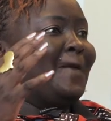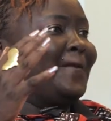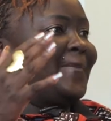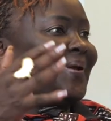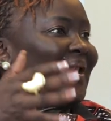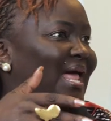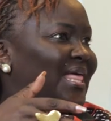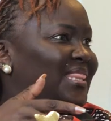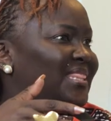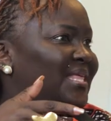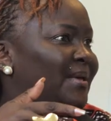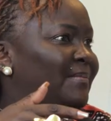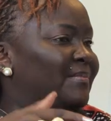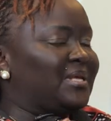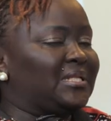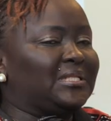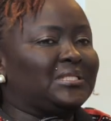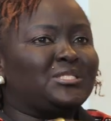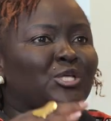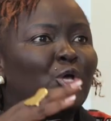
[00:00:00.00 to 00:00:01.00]
plan the
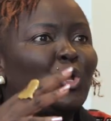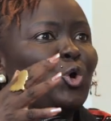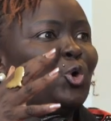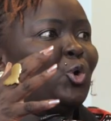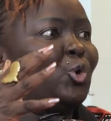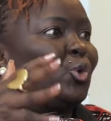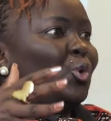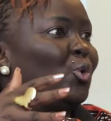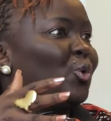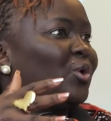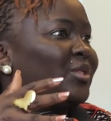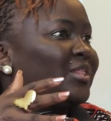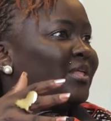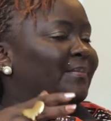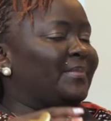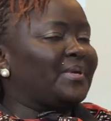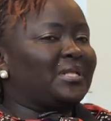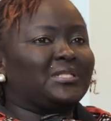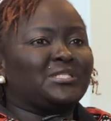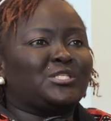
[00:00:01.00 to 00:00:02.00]
meals, cook the
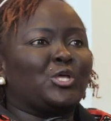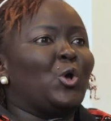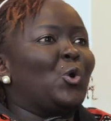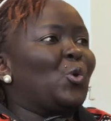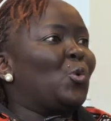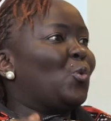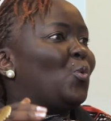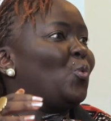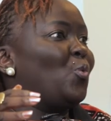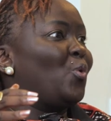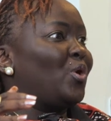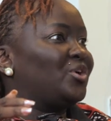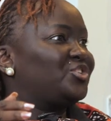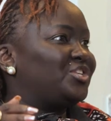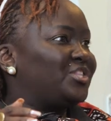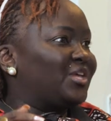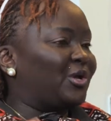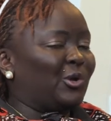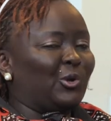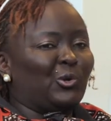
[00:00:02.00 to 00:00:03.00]
meals, wash
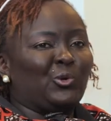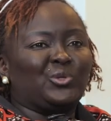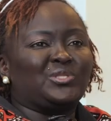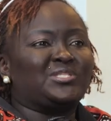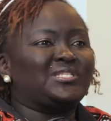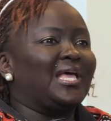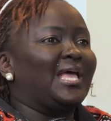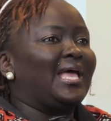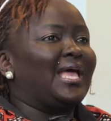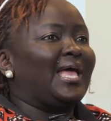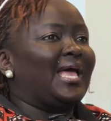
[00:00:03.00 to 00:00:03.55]
the clothes.